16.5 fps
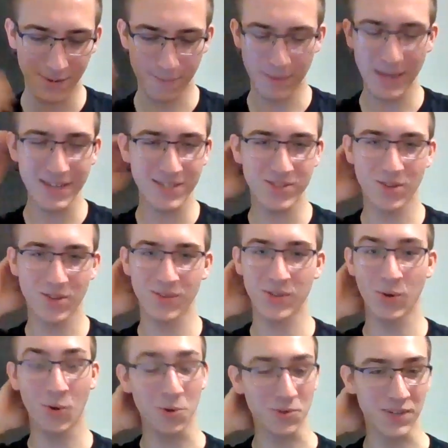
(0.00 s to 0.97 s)
based on
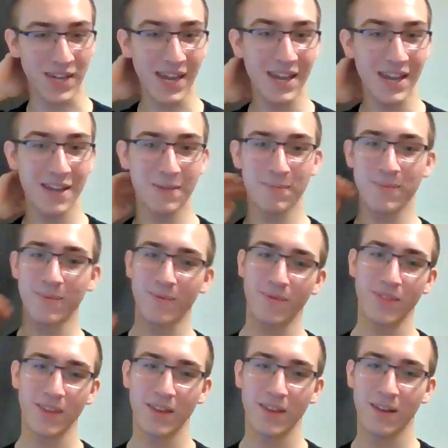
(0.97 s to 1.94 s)
the old game.
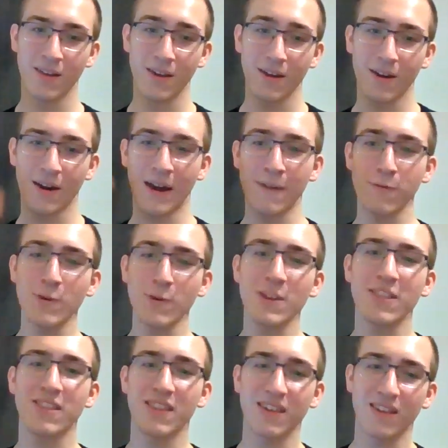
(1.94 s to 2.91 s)

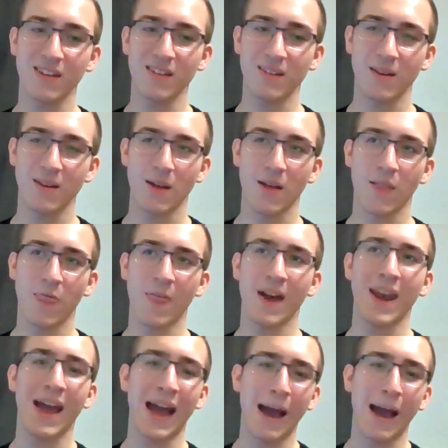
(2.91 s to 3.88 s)
Everything
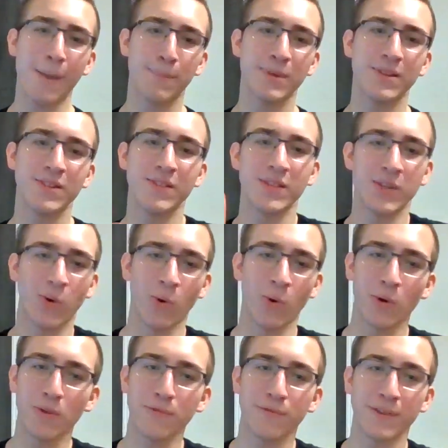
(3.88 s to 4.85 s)
that happened in the
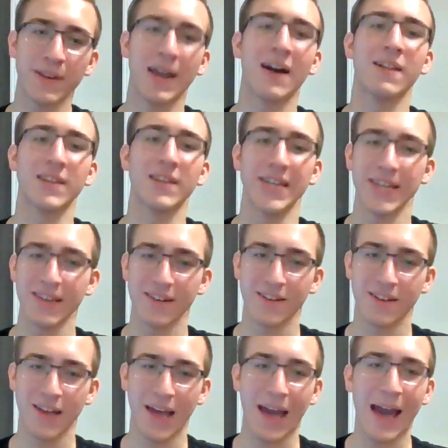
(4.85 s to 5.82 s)
old finale
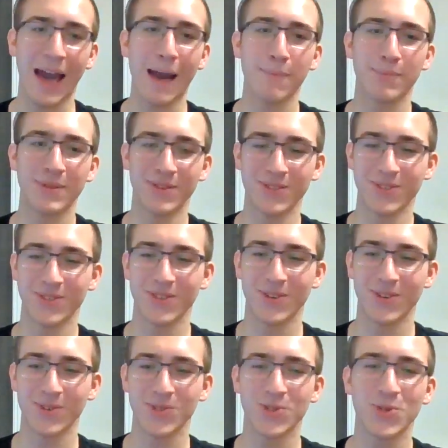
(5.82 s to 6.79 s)
happened
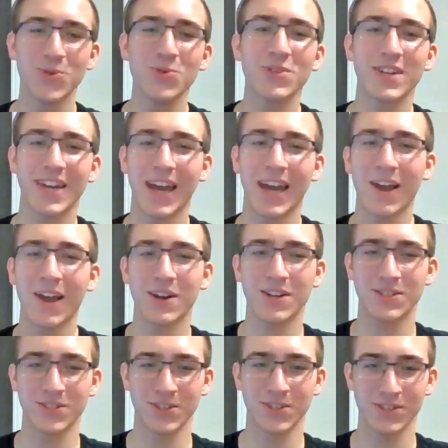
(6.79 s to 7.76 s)
to the
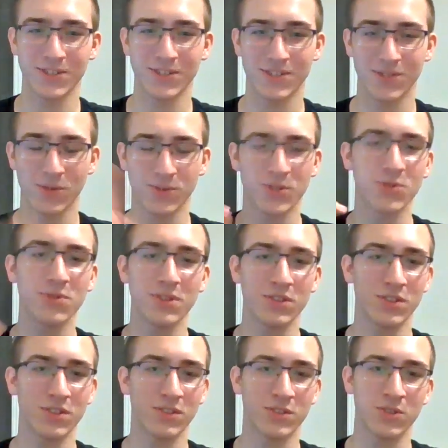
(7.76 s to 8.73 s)
characters,
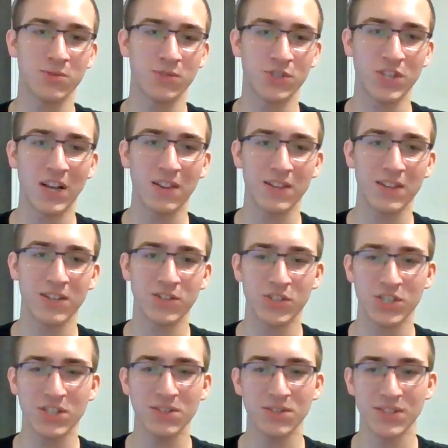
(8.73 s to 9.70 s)
to Shelley and
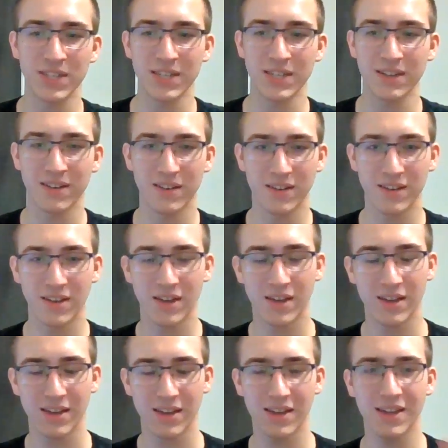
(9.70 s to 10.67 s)
Shieldy
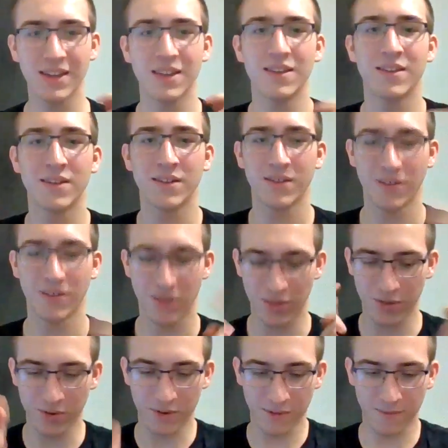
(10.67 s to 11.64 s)
in
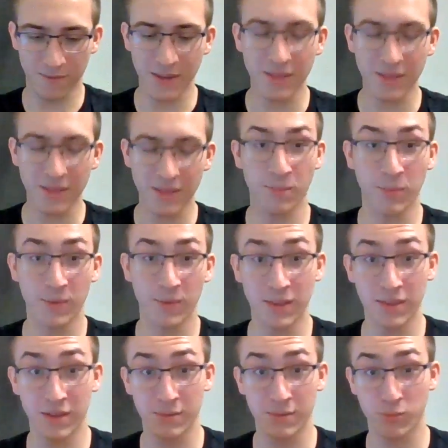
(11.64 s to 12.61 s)
the
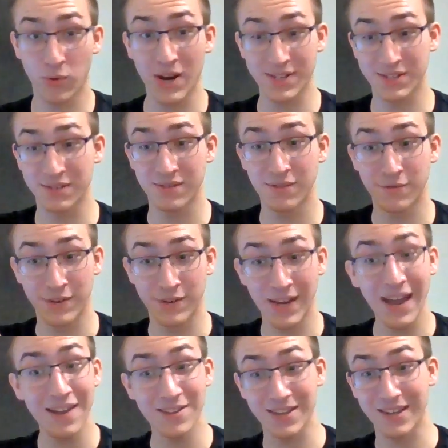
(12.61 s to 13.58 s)
present
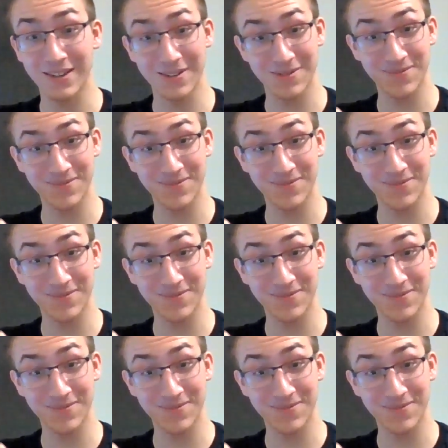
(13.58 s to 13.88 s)
finale.